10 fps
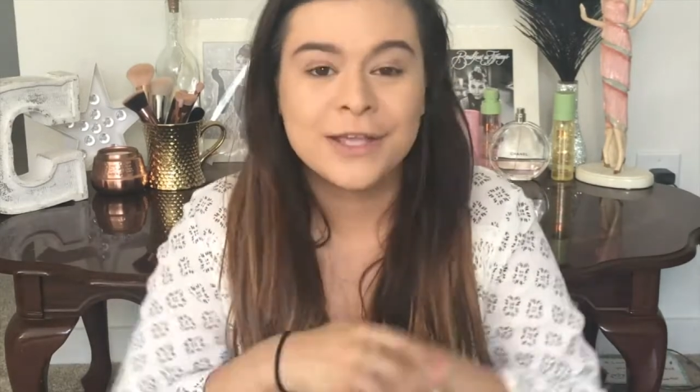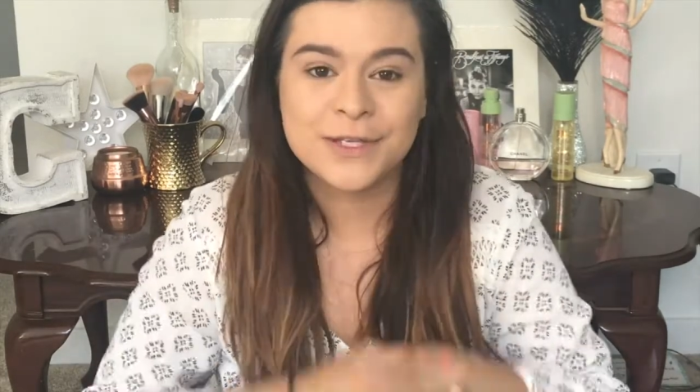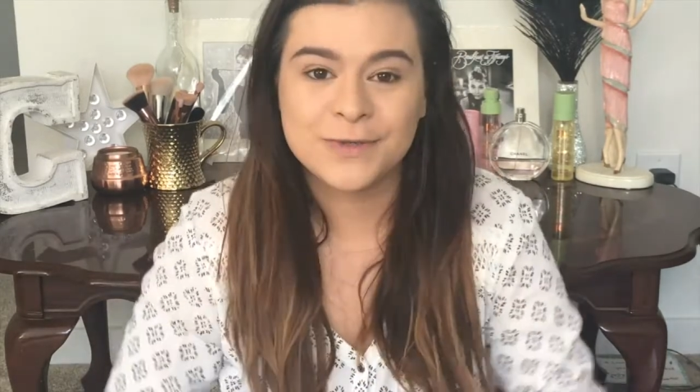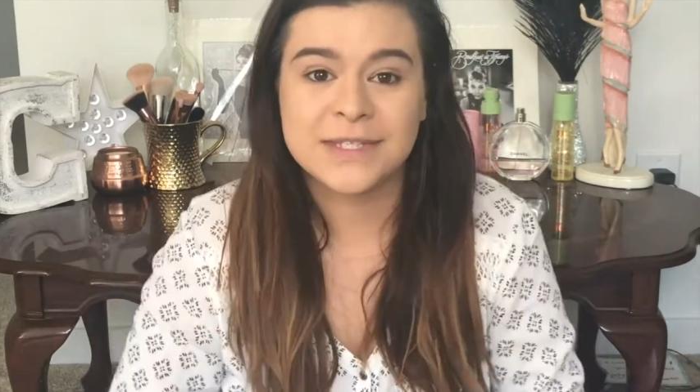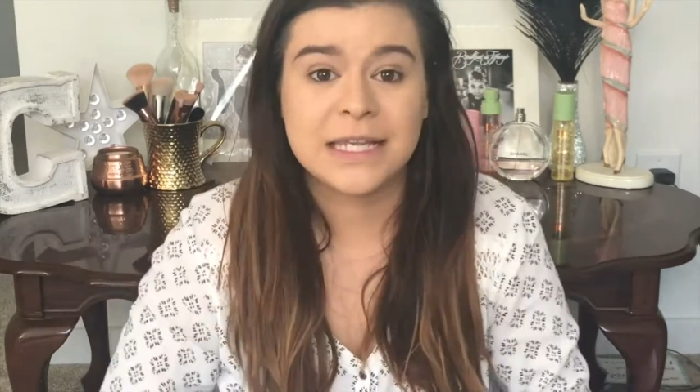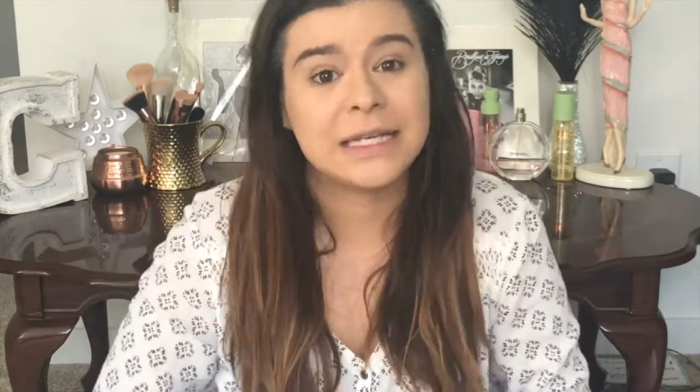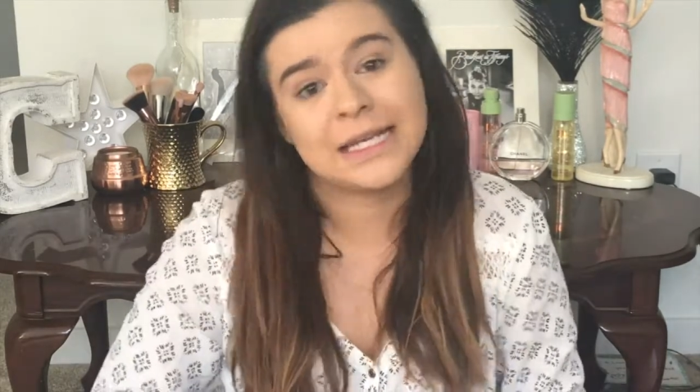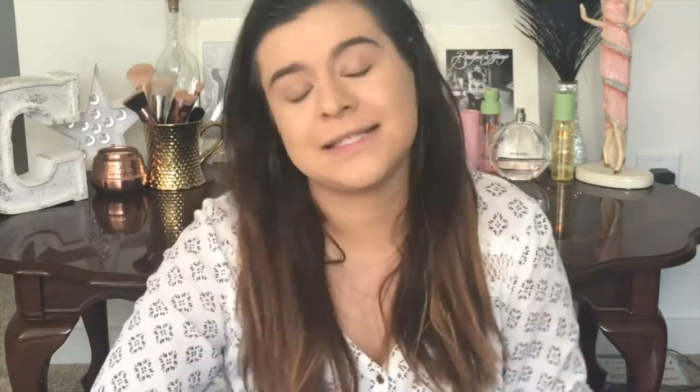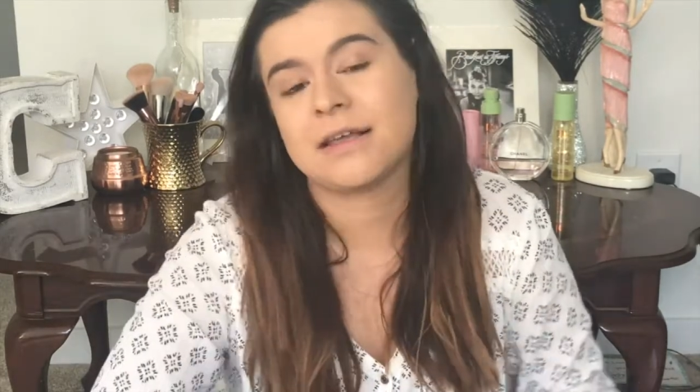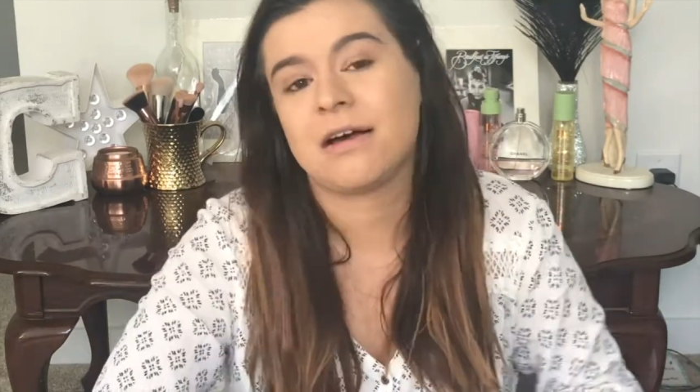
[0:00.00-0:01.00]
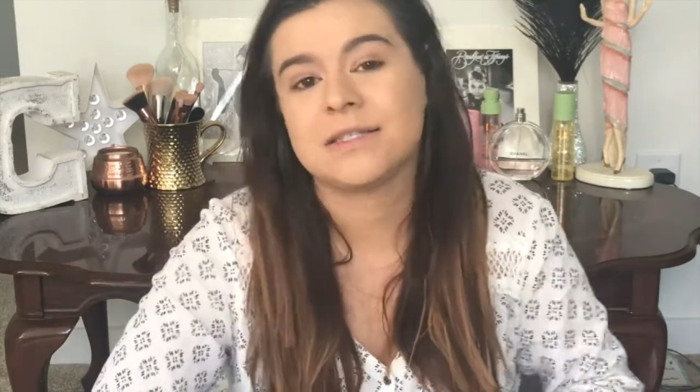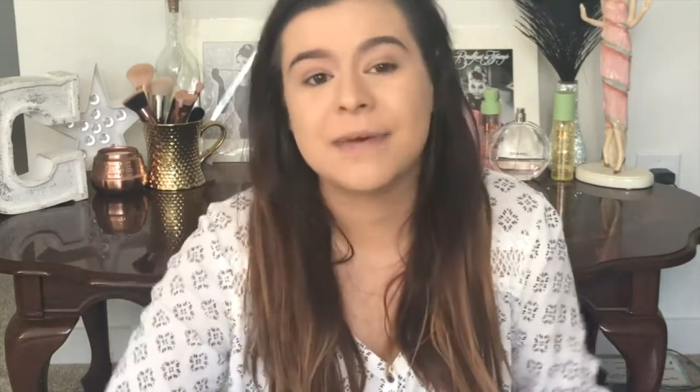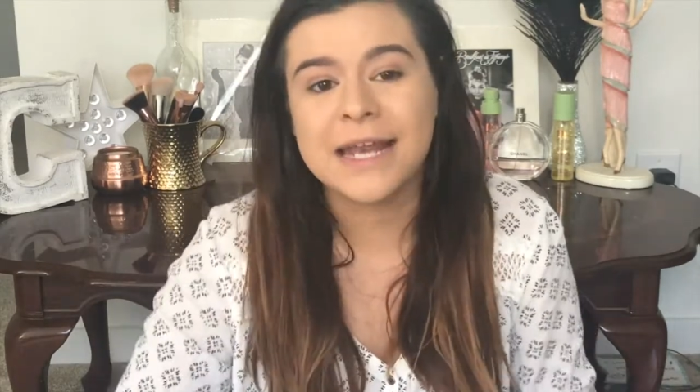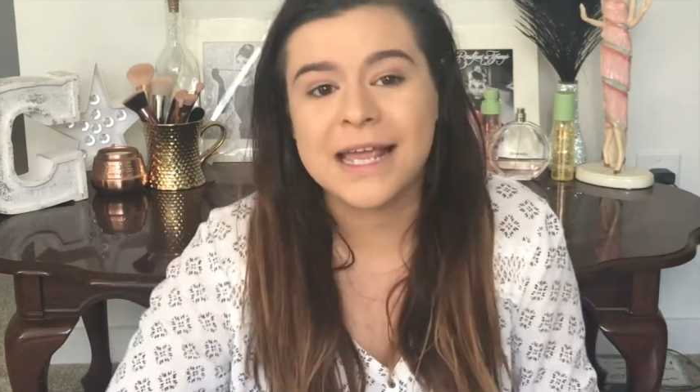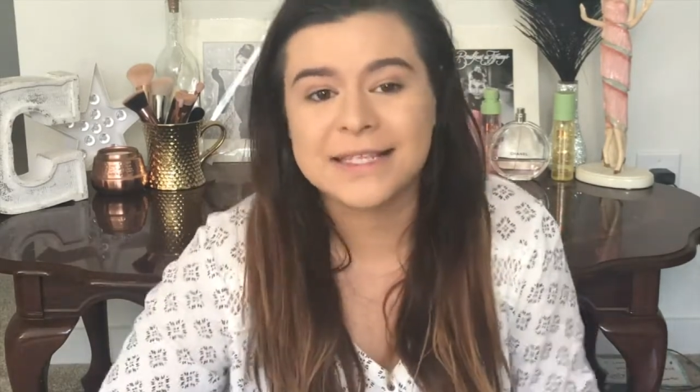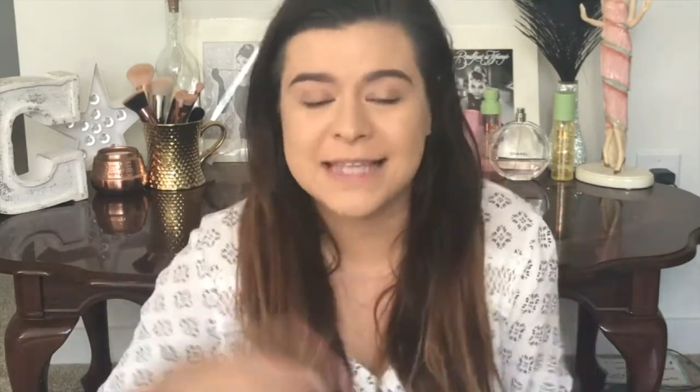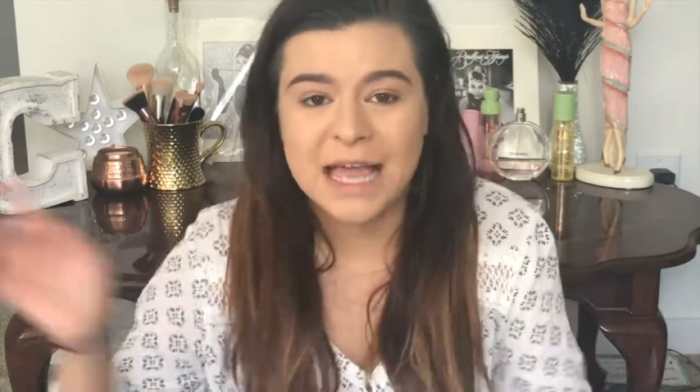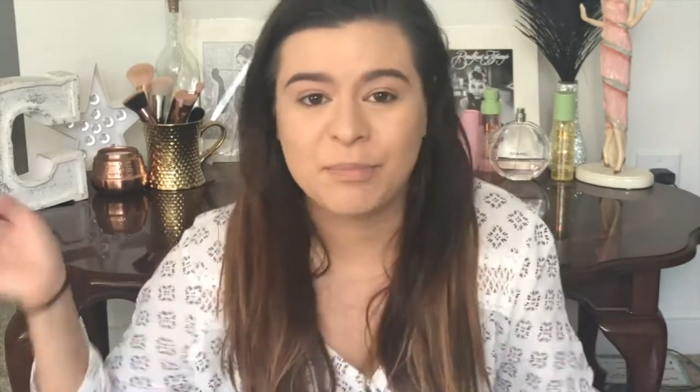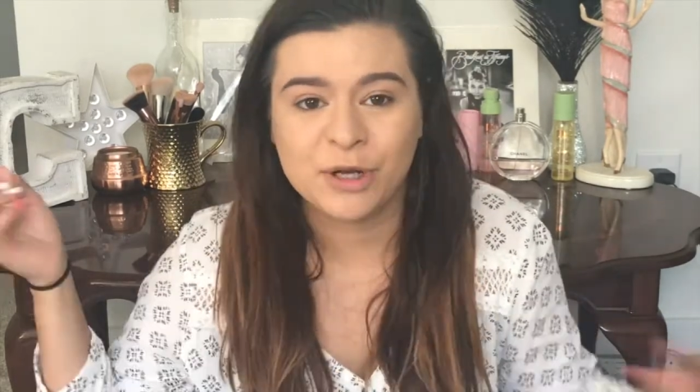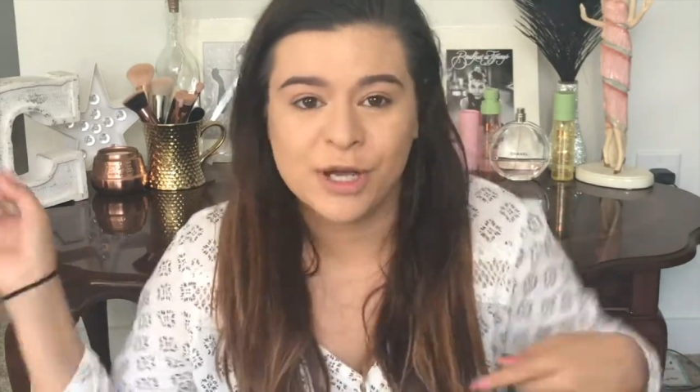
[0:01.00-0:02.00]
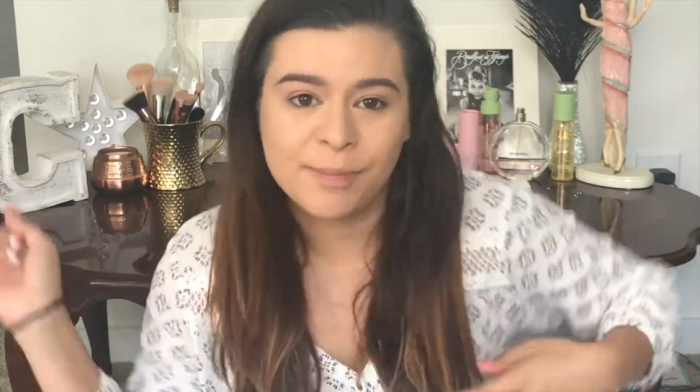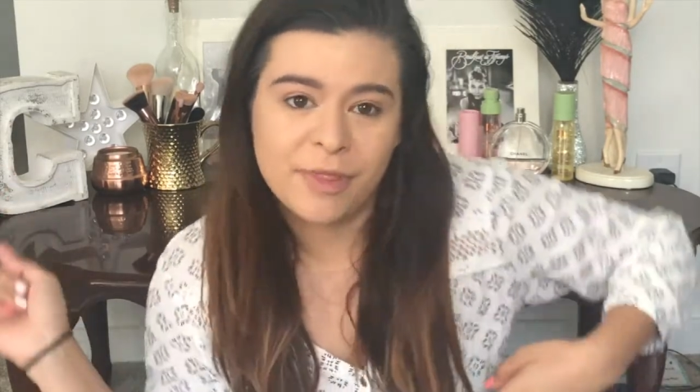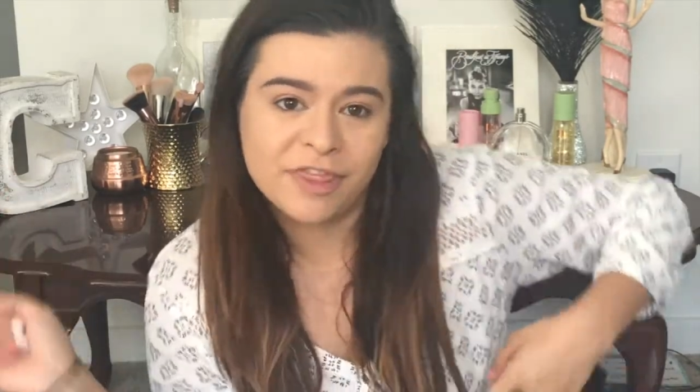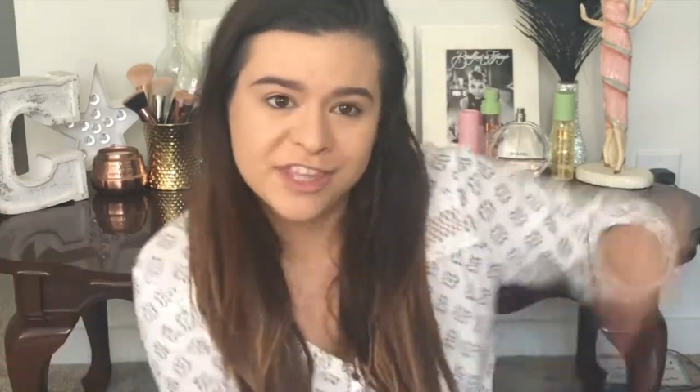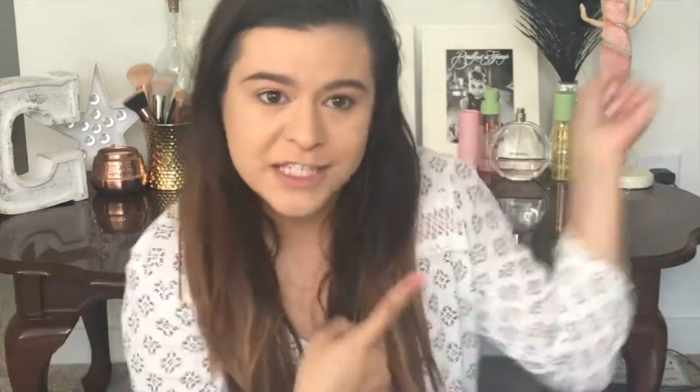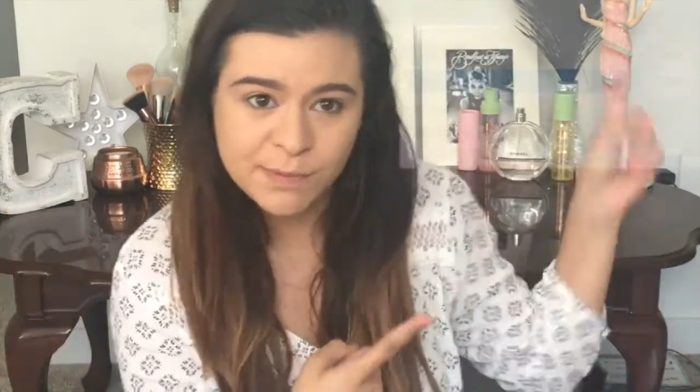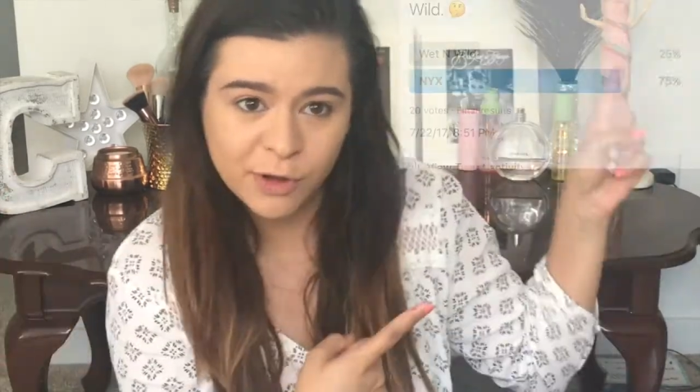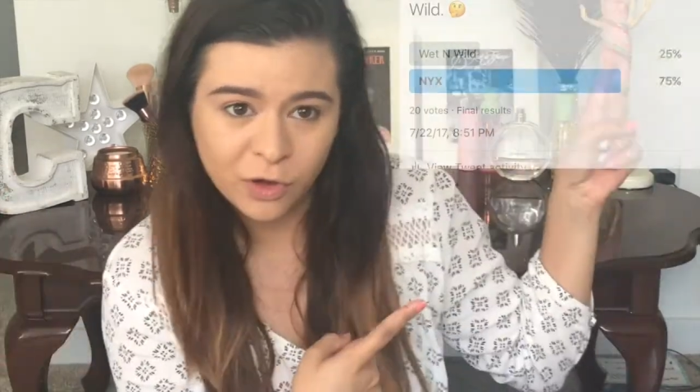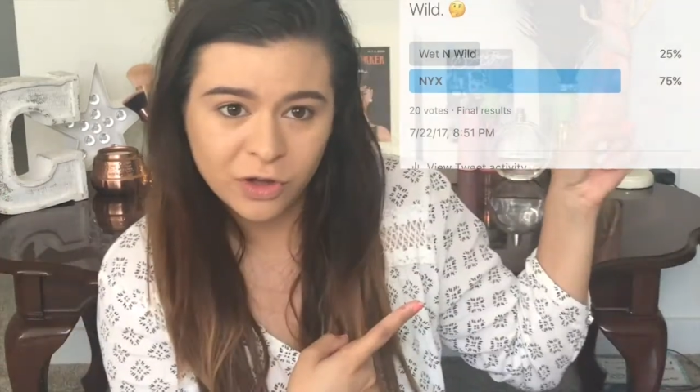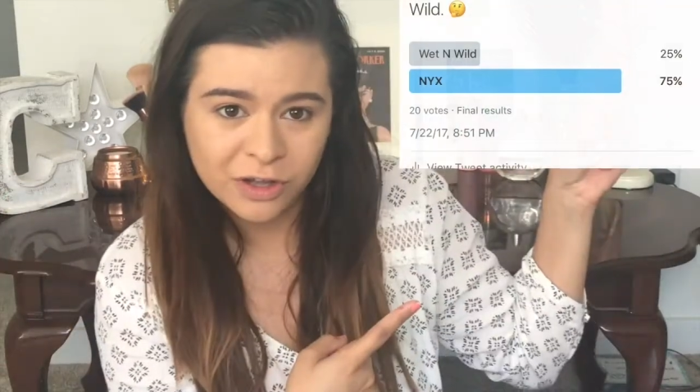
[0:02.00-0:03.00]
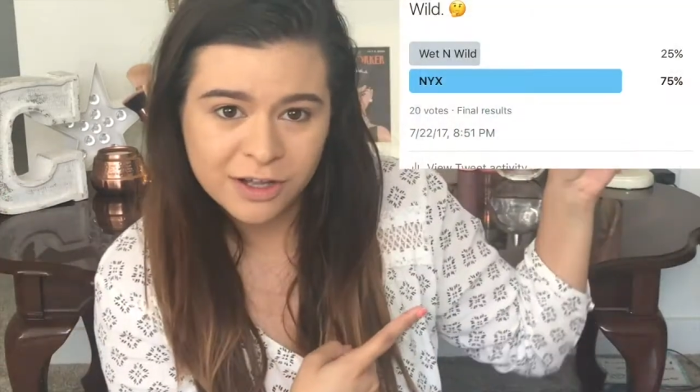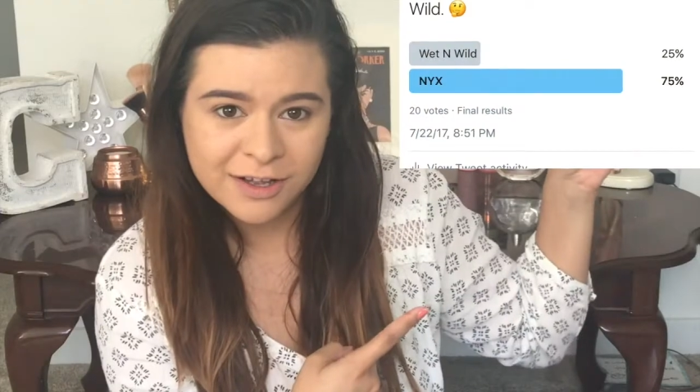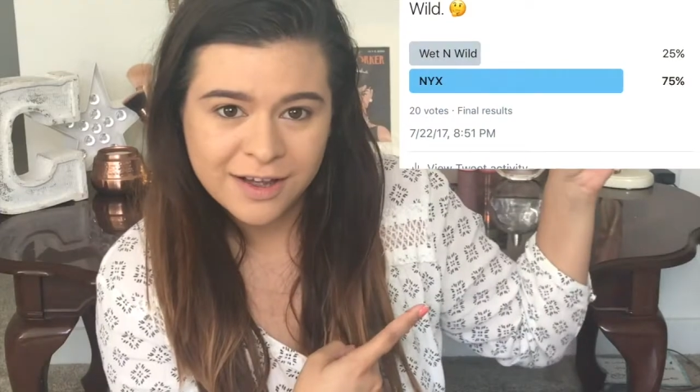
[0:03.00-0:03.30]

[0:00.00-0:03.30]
using NYX Cosmetics. I put up this poll